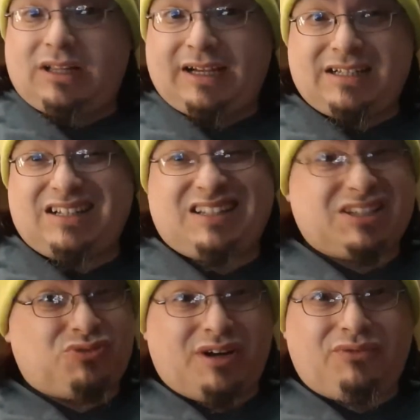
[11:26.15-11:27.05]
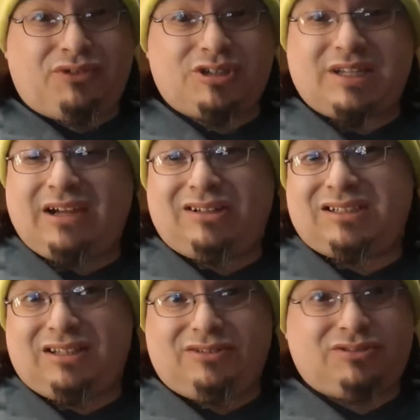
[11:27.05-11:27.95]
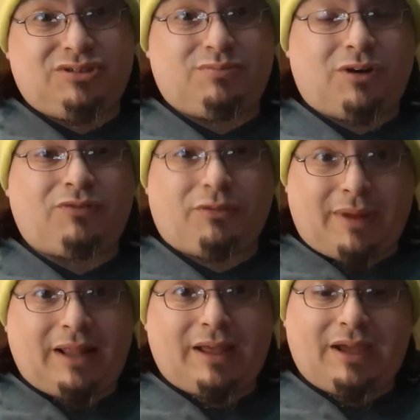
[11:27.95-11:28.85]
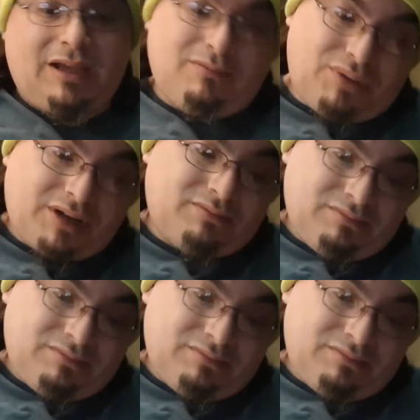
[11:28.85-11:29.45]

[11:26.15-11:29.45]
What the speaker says: Like I said, it's a 24th scale. It's a little too small for my liking, but